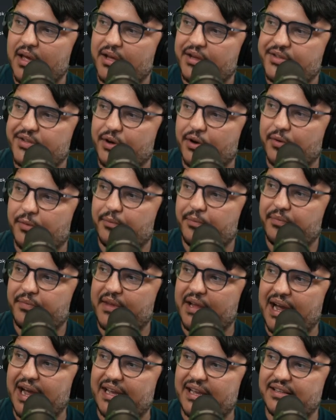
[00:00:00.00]
So
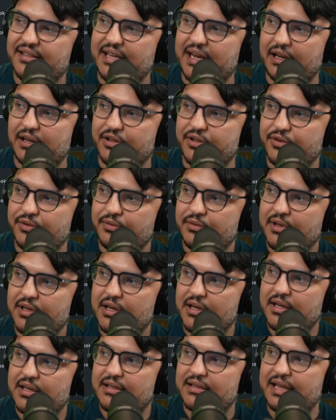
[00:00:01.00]
I can tell you
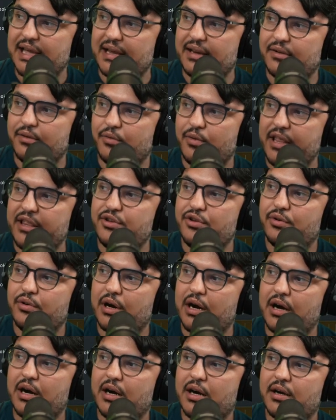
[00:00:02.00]
that when you
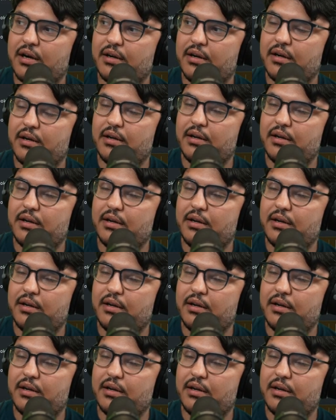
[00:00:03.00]
are